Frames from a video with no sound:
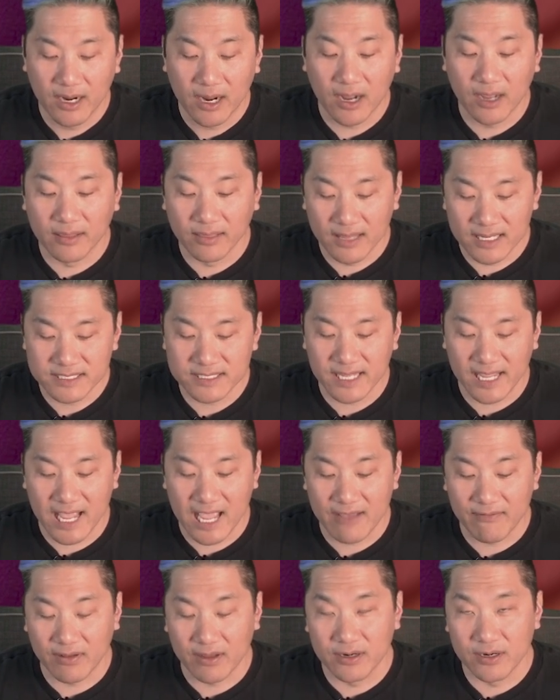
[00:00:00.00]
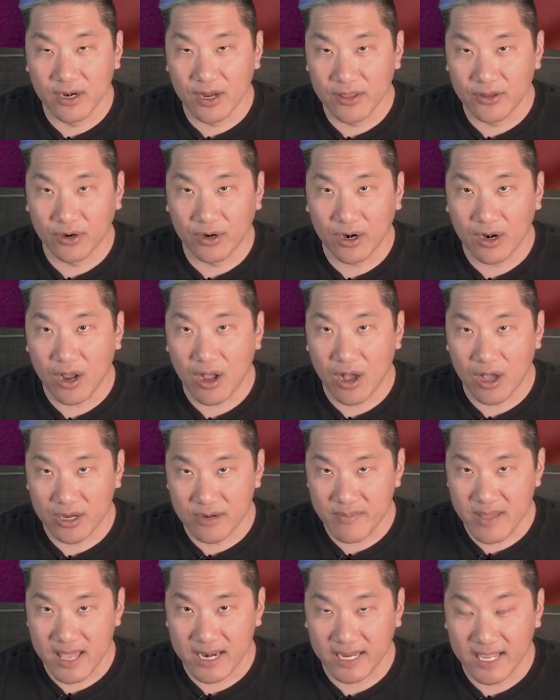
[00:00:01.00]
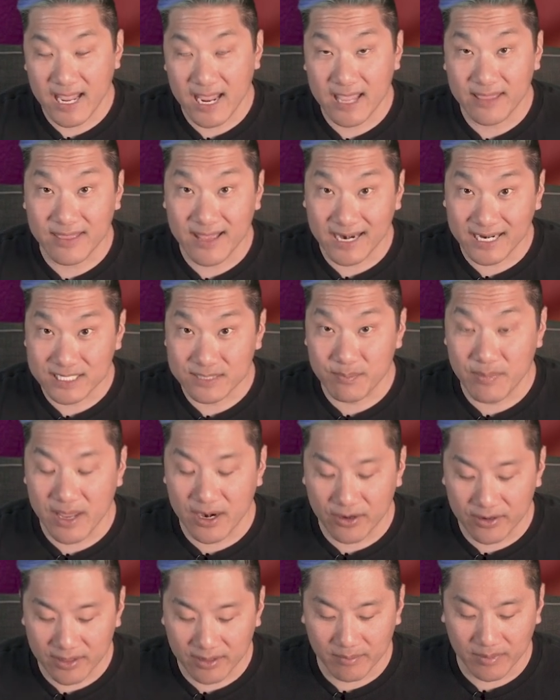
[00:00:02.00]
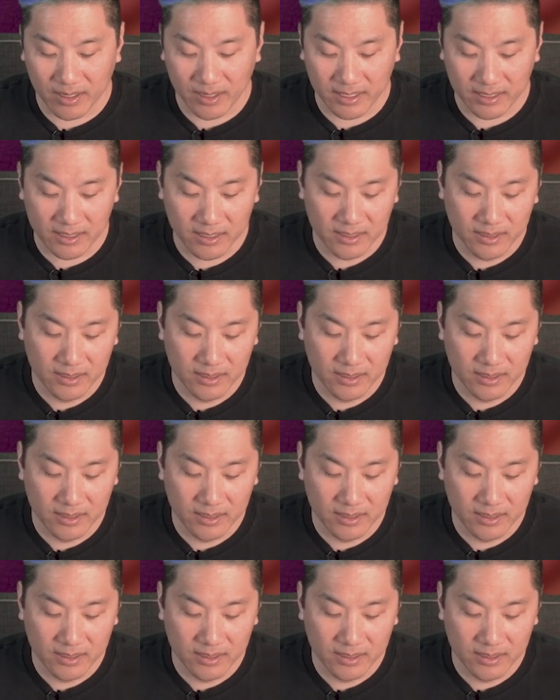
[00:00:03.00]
unless they have another automatic hand that is better than mine.